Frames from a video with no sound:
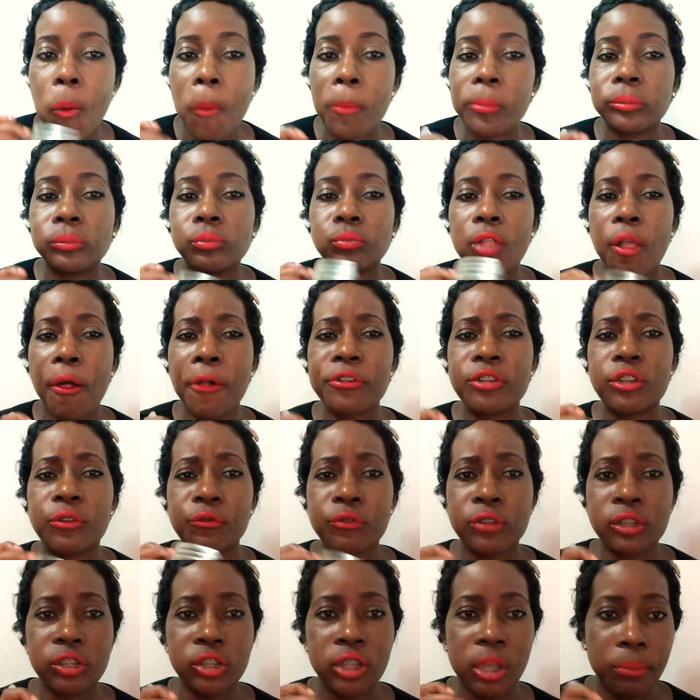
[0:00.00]
And mm, that was the
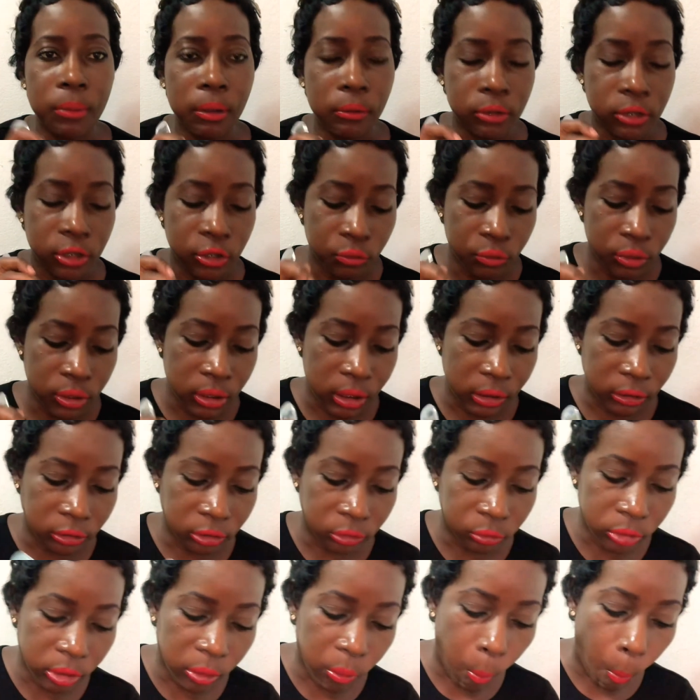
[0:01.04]
first time I was doing that as
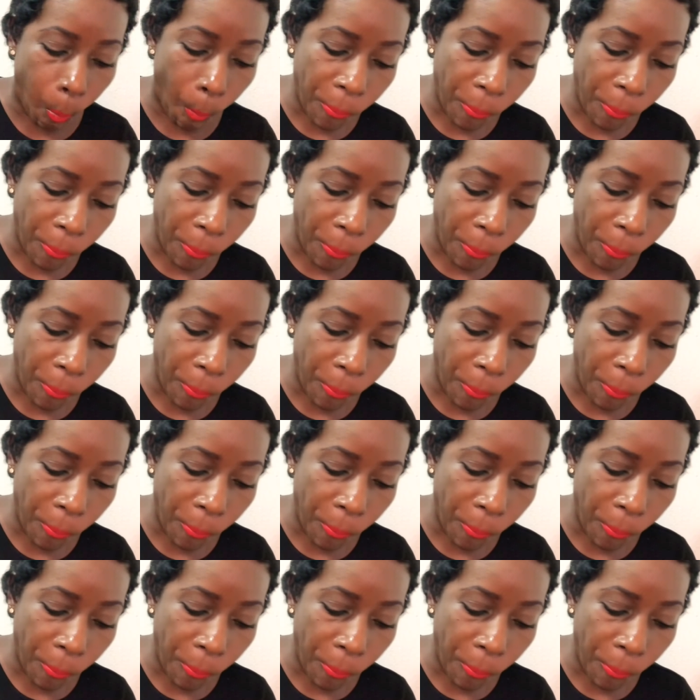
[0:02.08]
well.